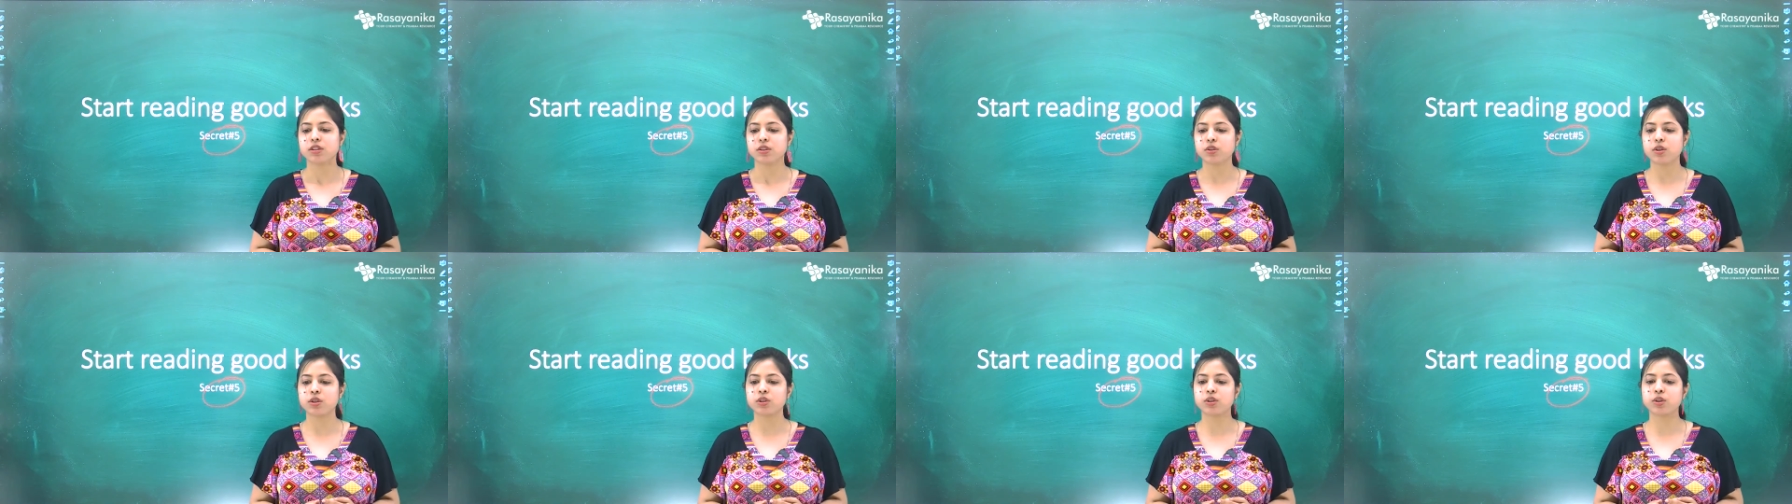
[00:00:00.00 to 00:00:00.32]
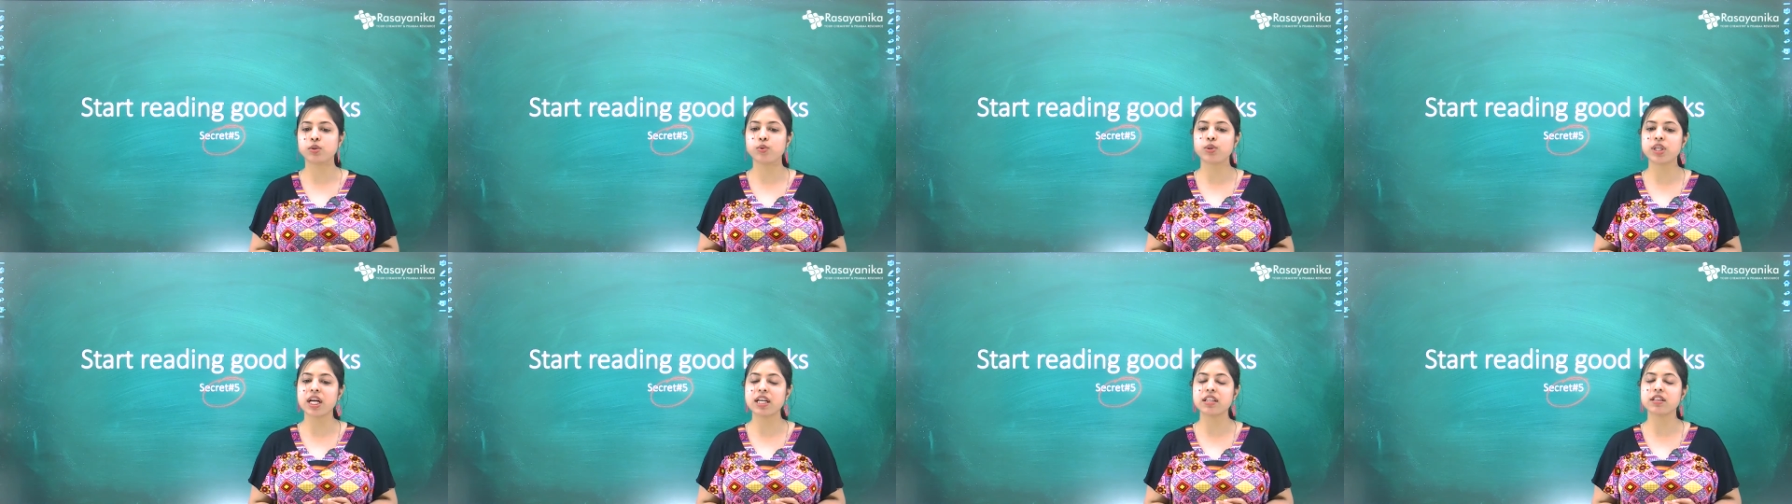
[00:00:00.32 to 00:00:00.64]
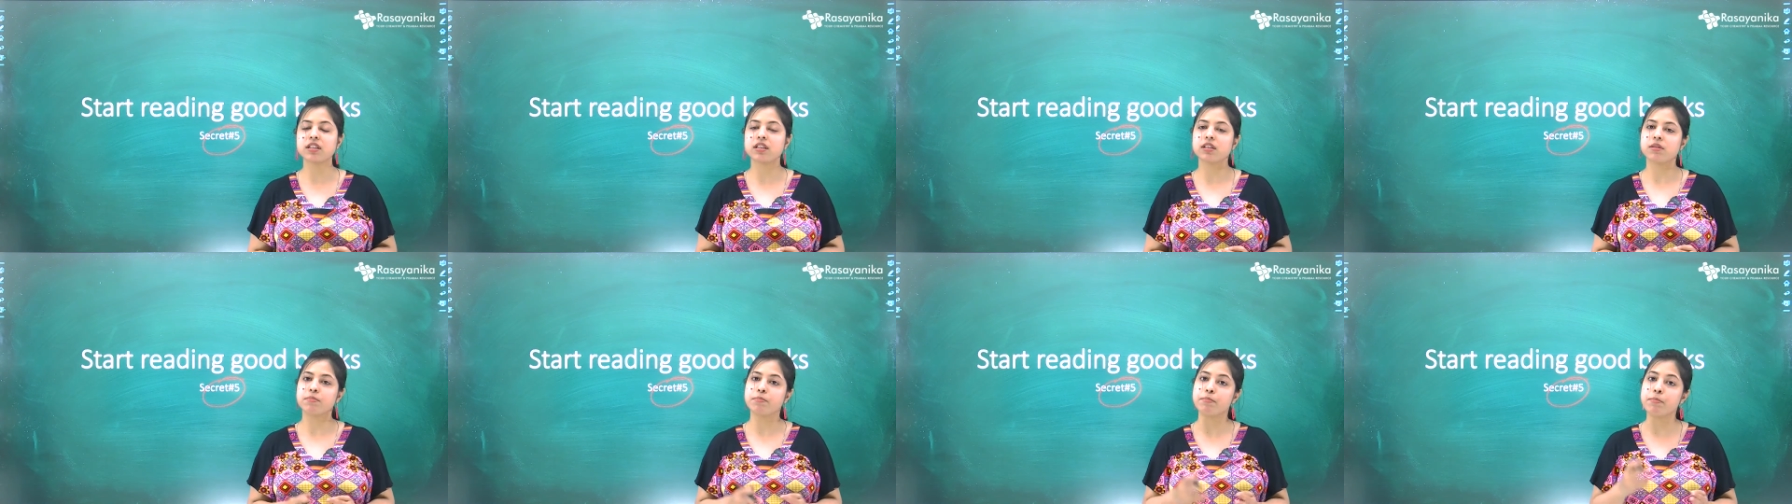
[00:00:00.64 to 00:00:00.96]
so
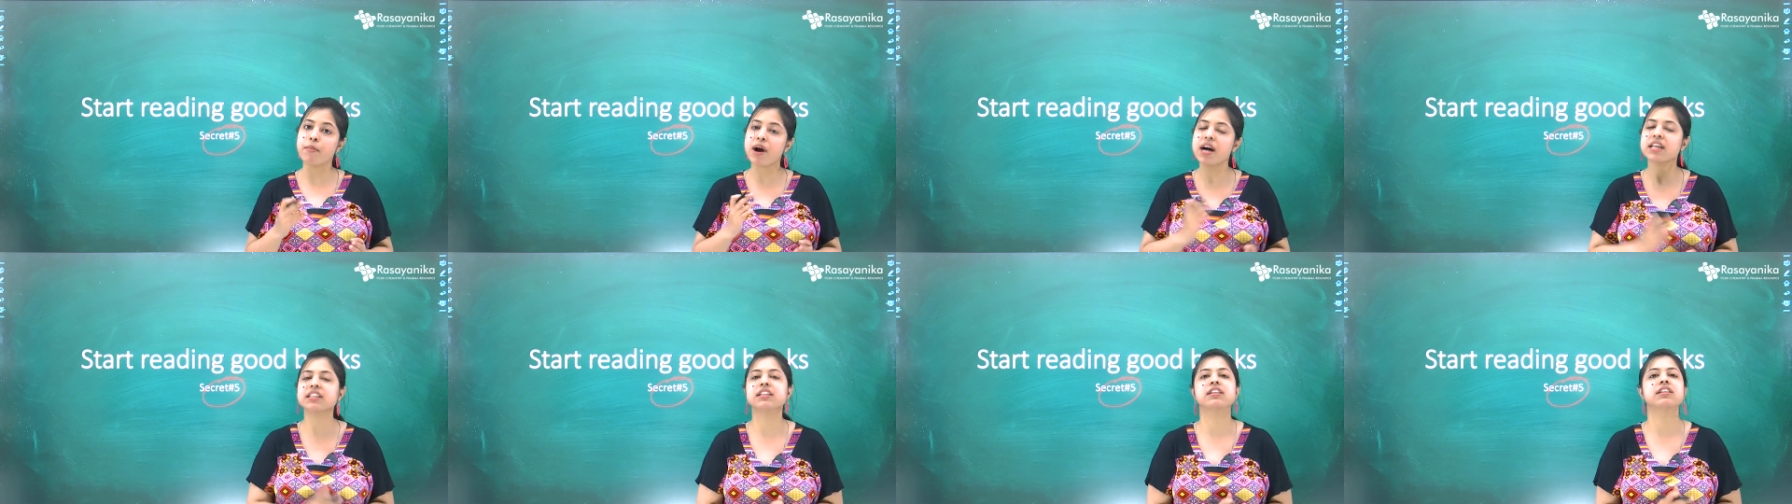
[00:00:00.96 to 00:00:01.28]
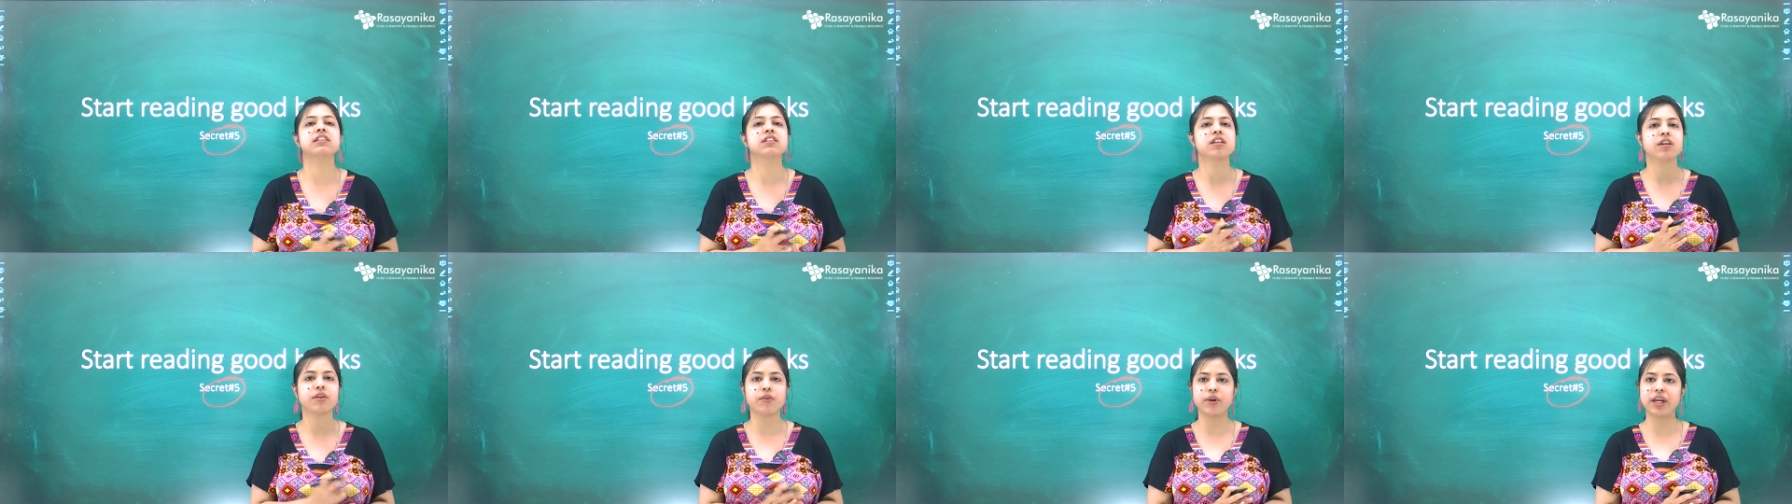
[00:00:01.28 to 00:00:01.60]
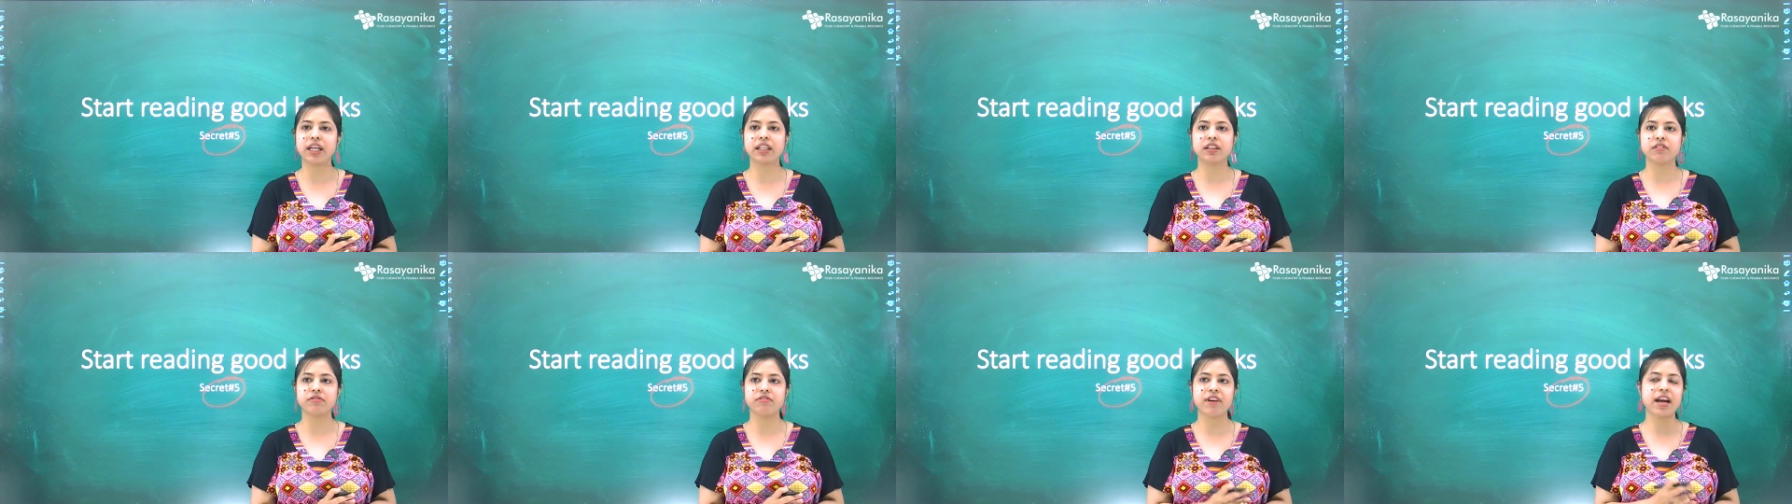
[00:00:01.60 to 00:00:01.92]
student must
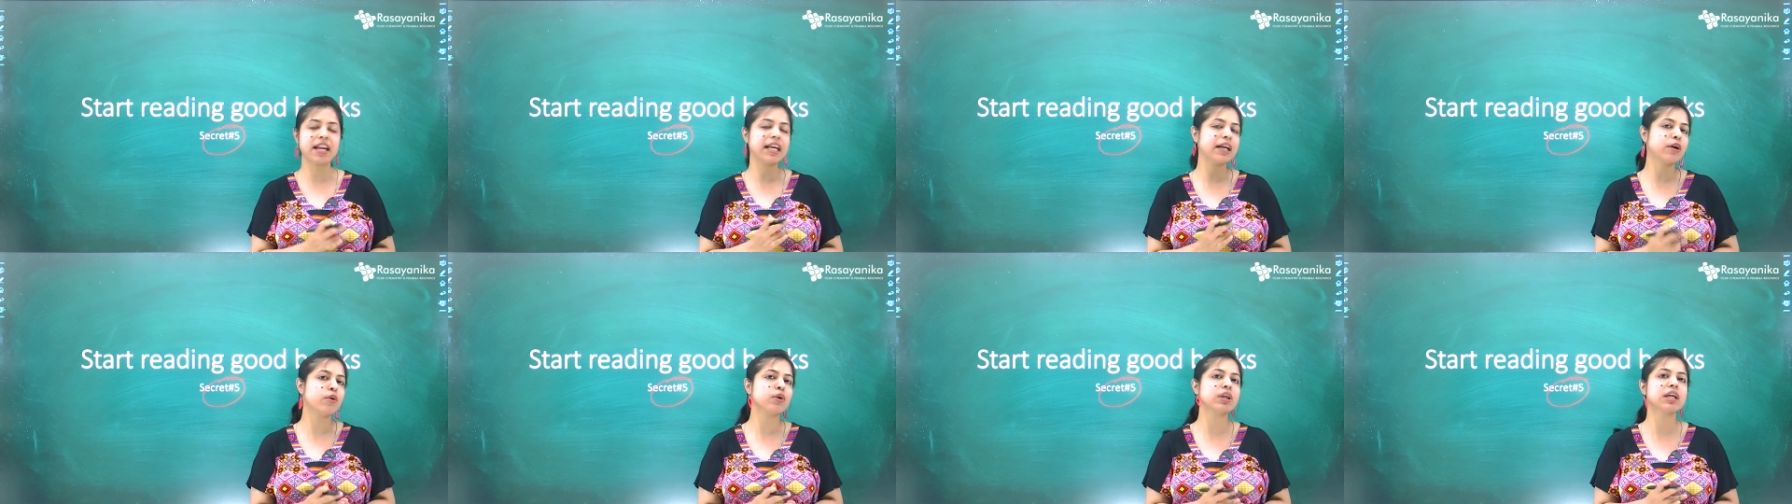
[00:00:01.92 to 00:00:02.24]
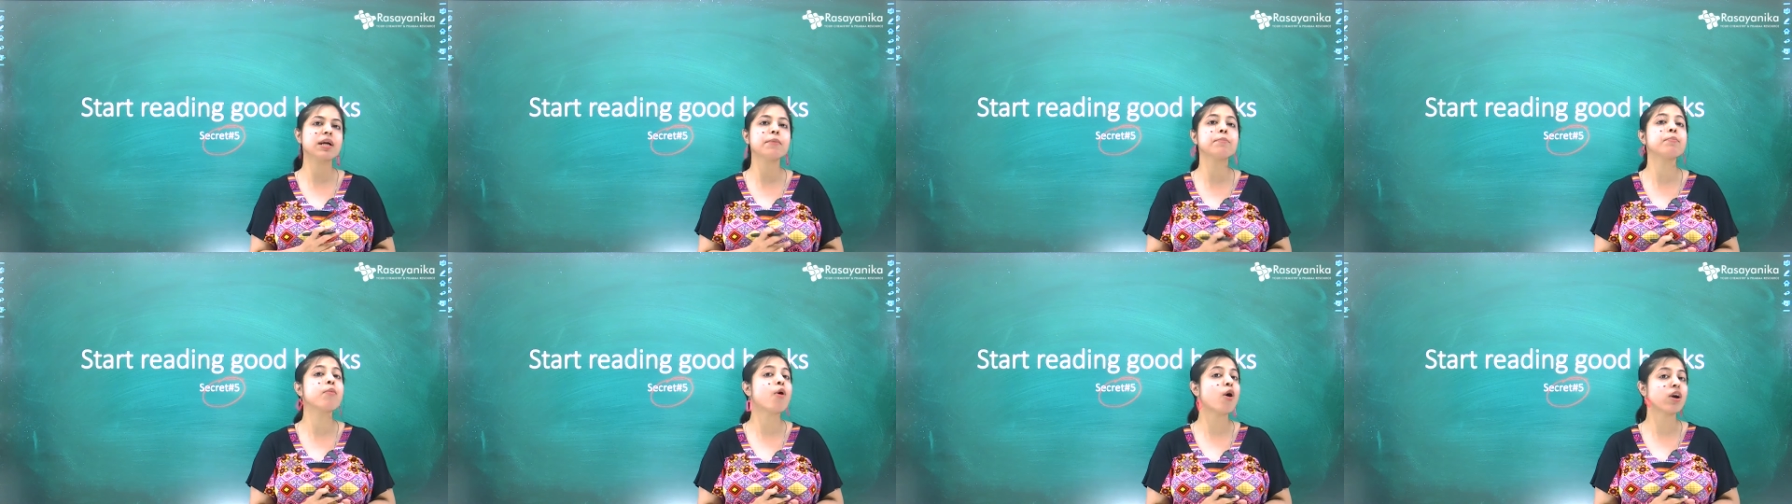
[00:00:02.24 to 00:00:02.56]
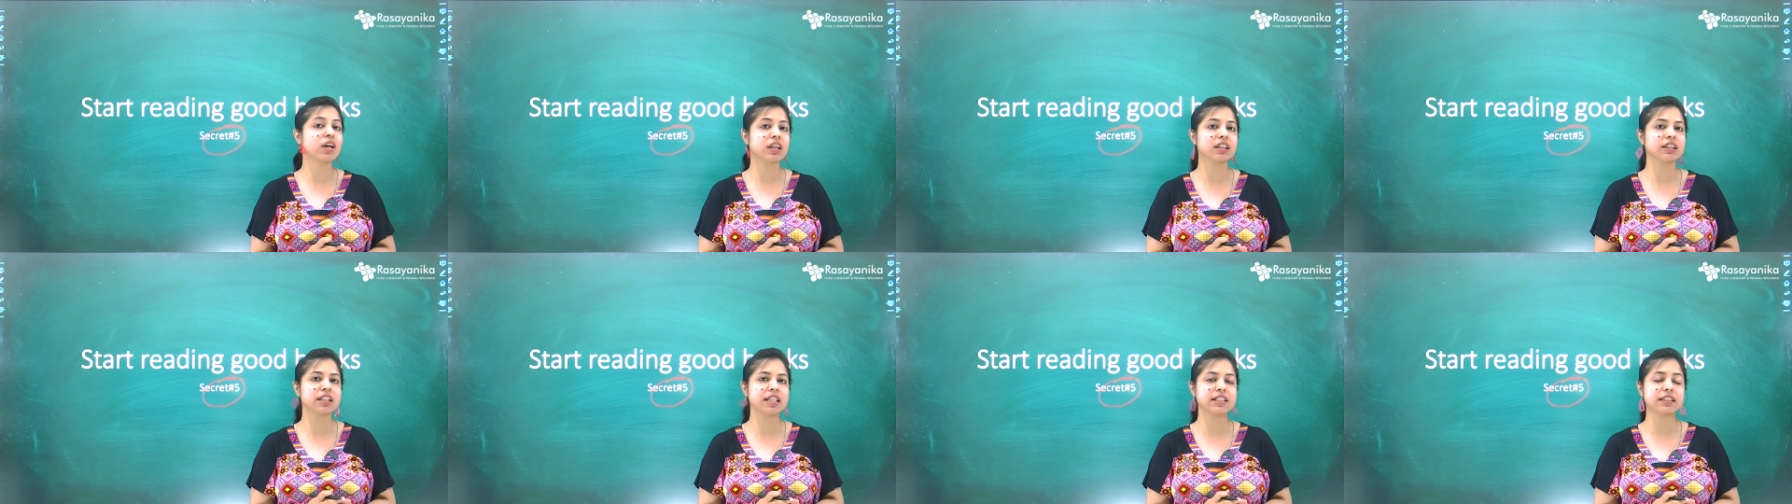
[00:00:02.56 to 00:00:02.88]
read very good
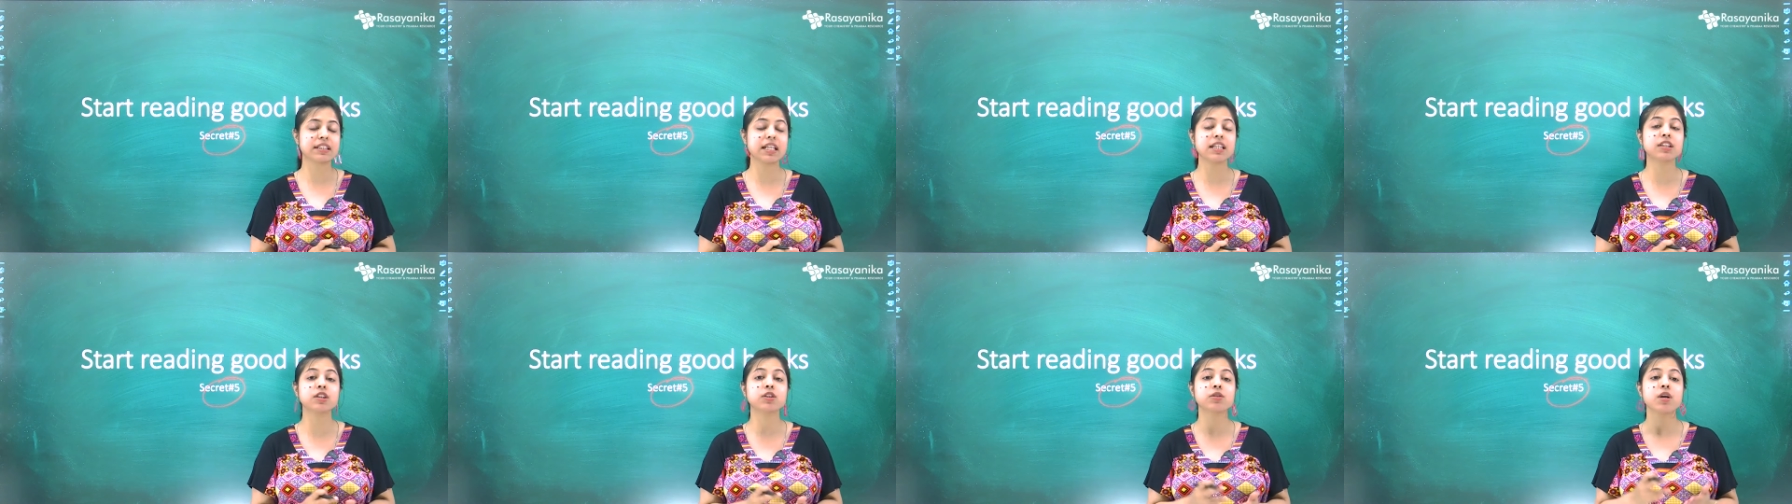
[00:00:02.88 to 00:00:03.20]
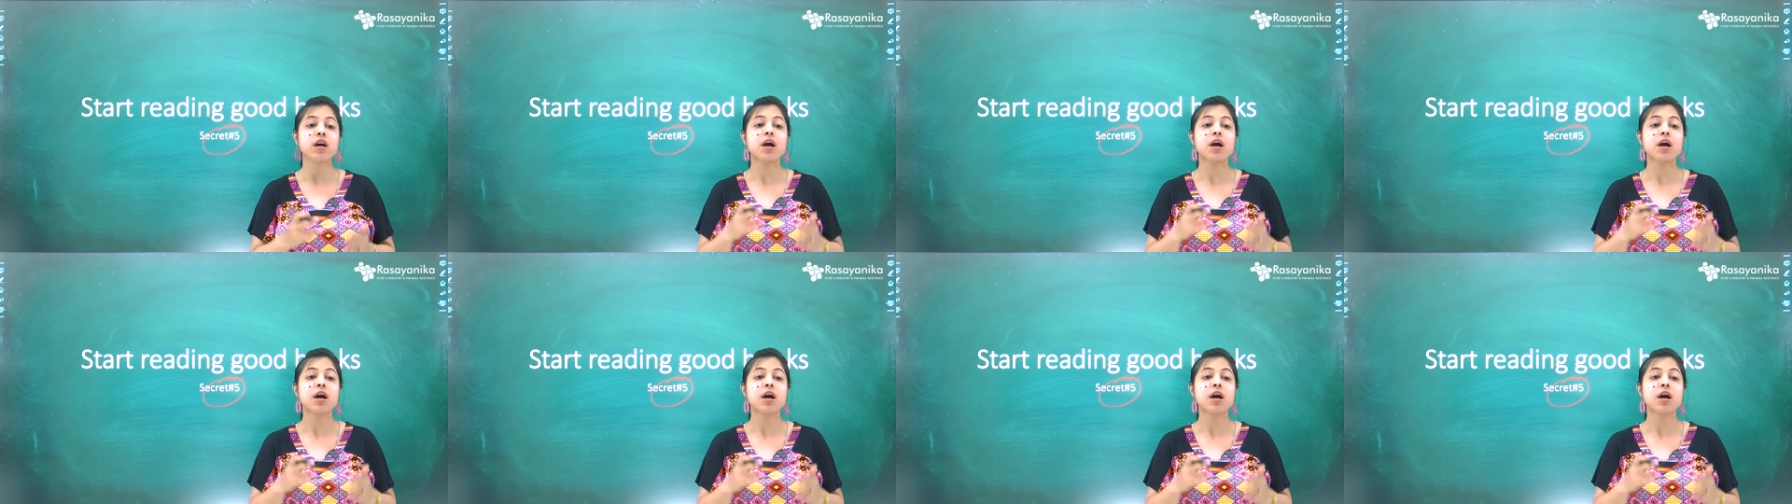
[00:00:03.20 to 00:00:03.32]
important things it